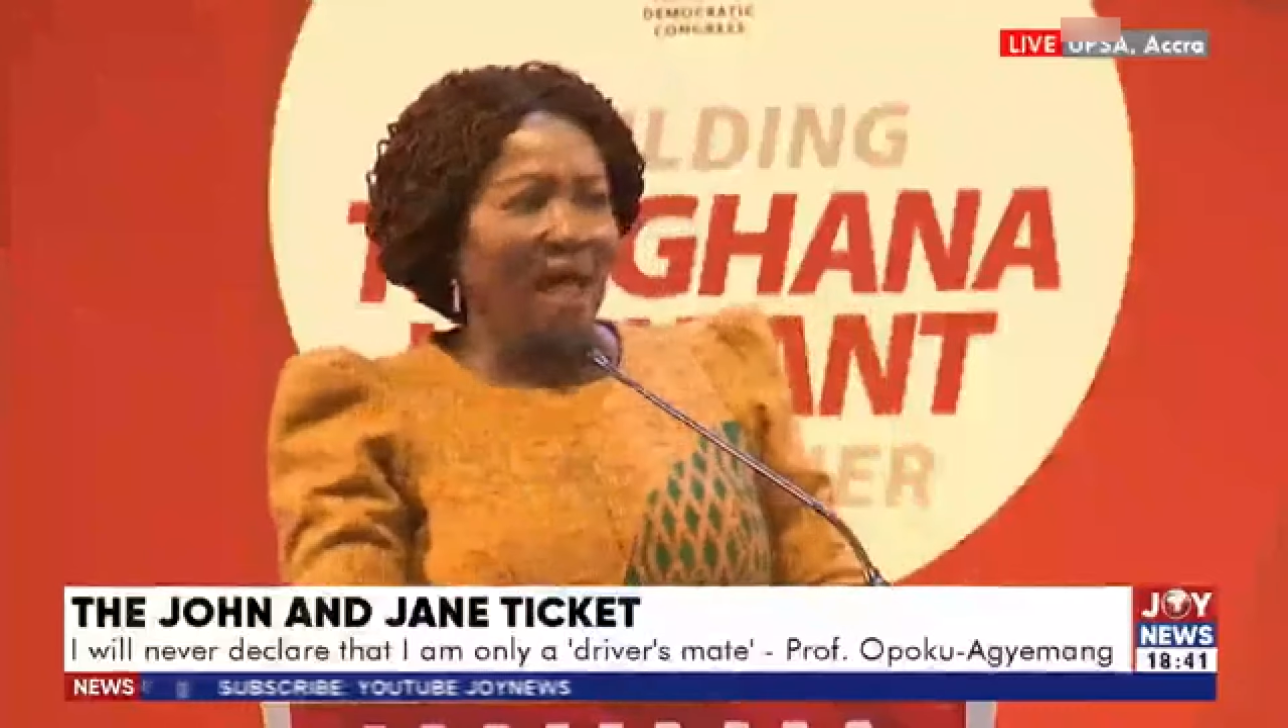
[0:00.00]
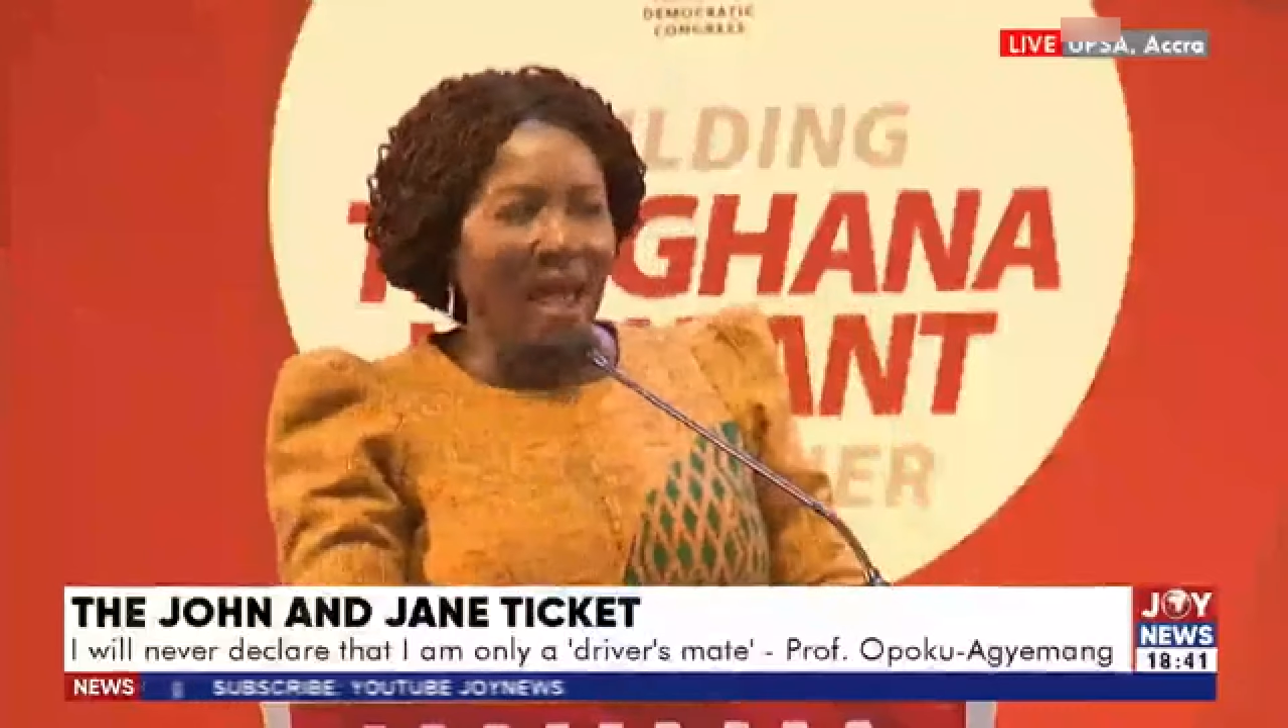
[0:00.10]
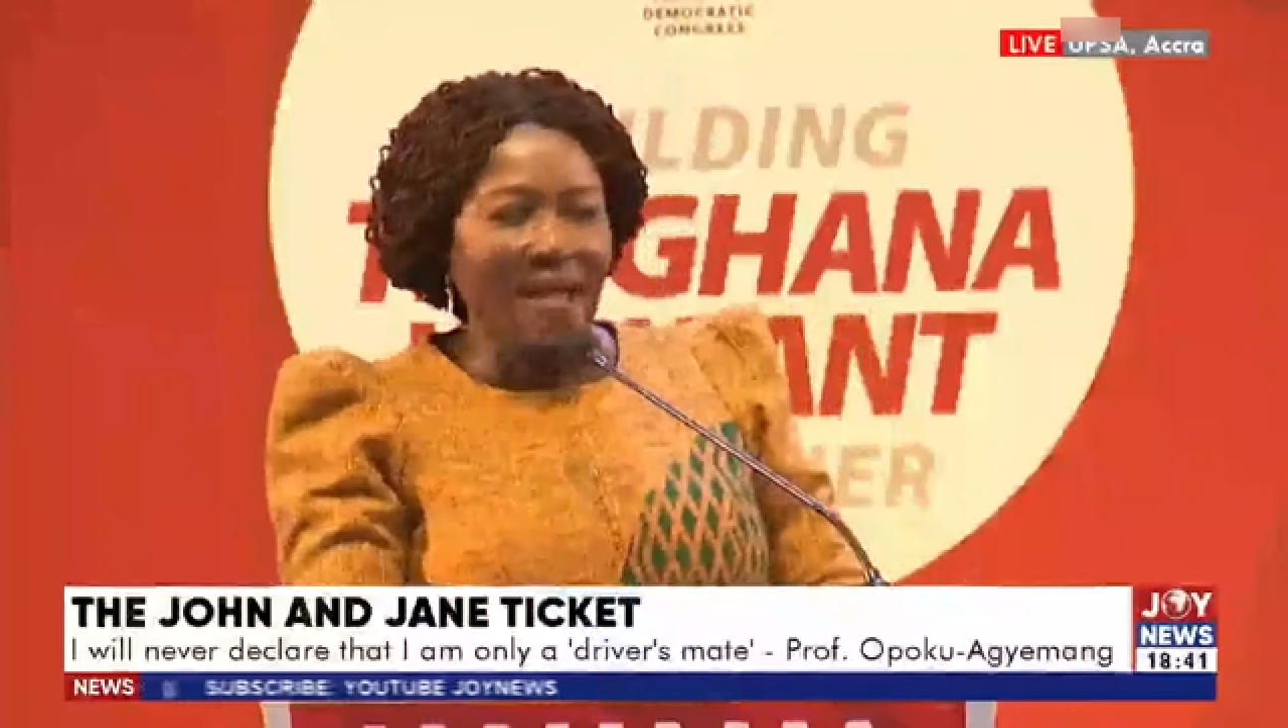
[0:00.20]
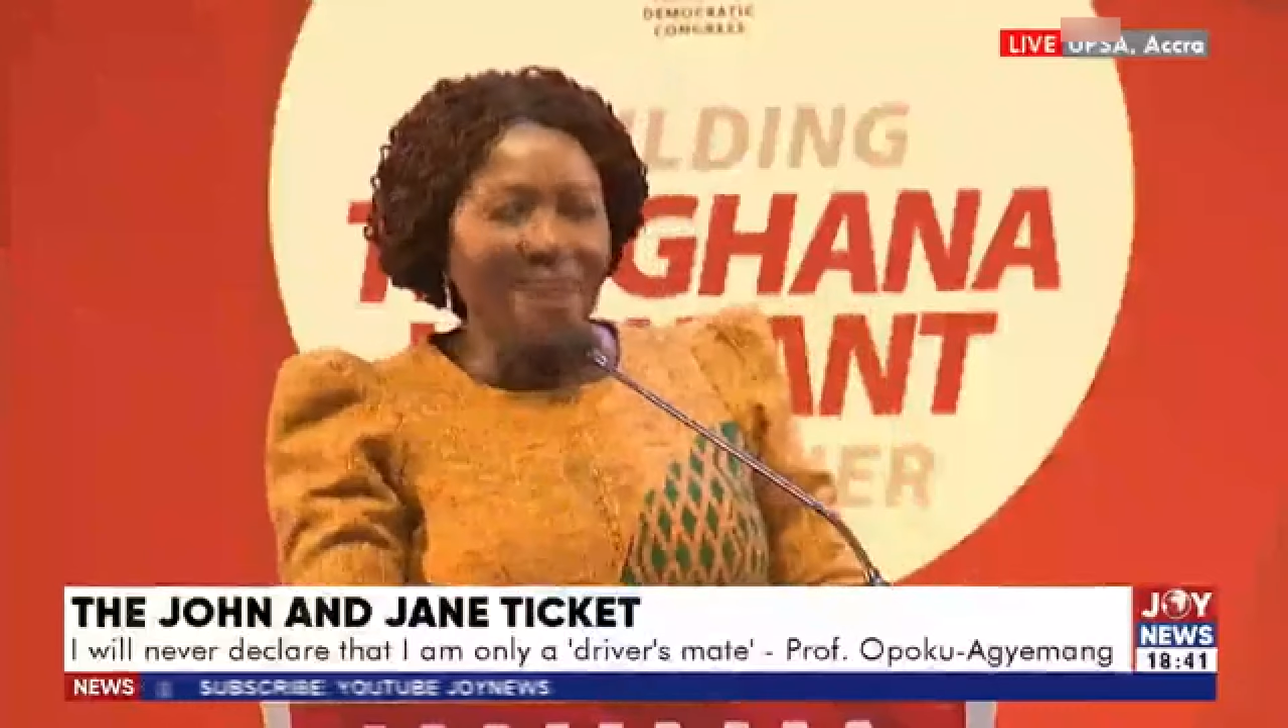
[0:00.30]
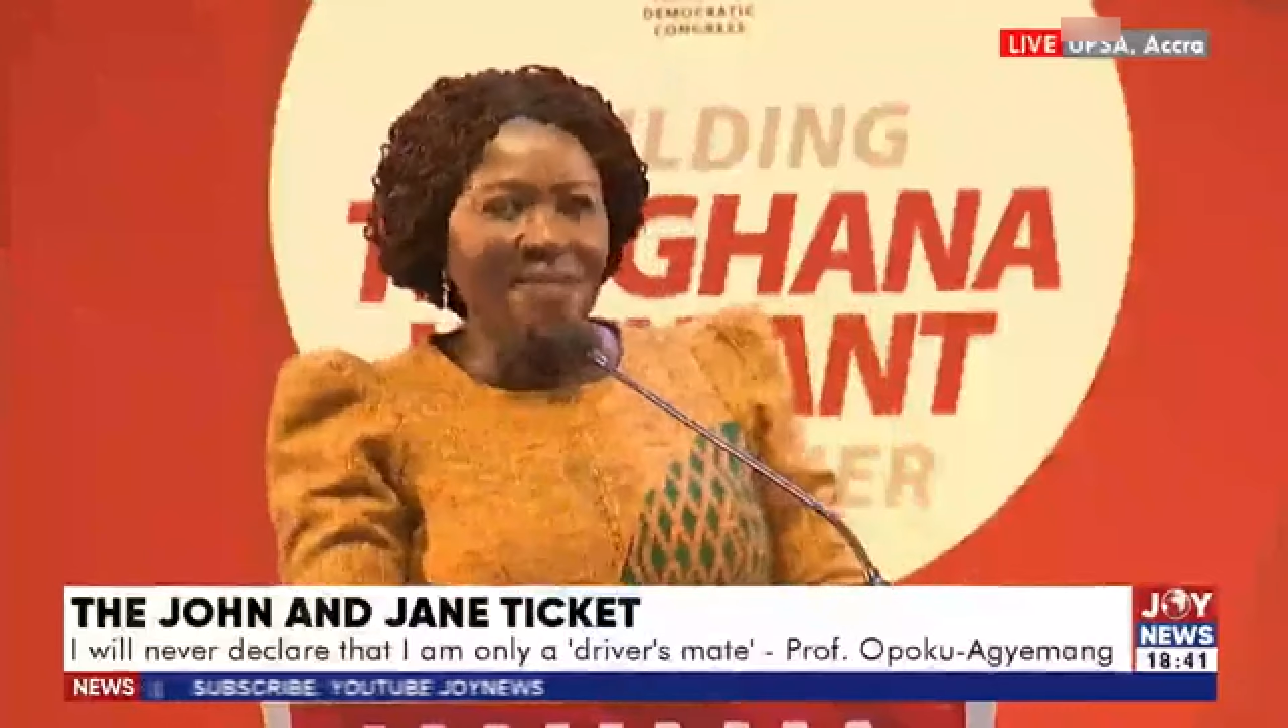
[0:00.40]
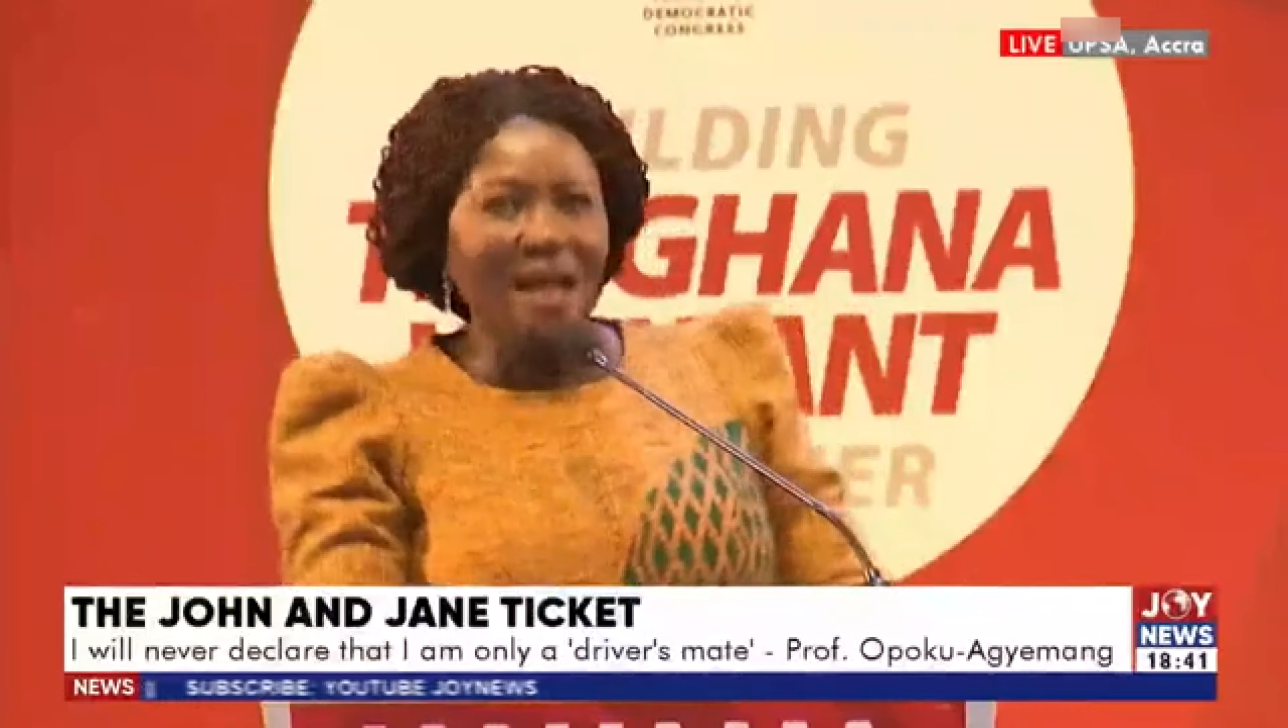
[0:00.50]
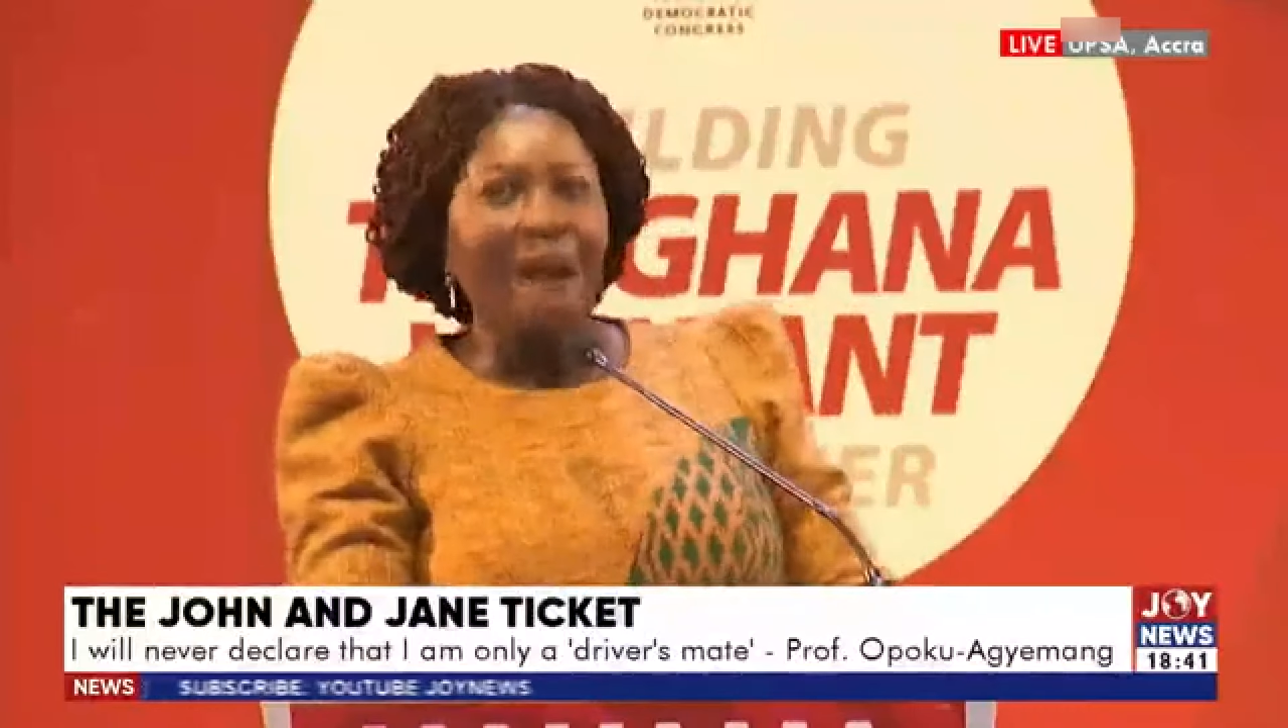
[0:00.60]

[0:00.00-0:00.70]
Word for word: and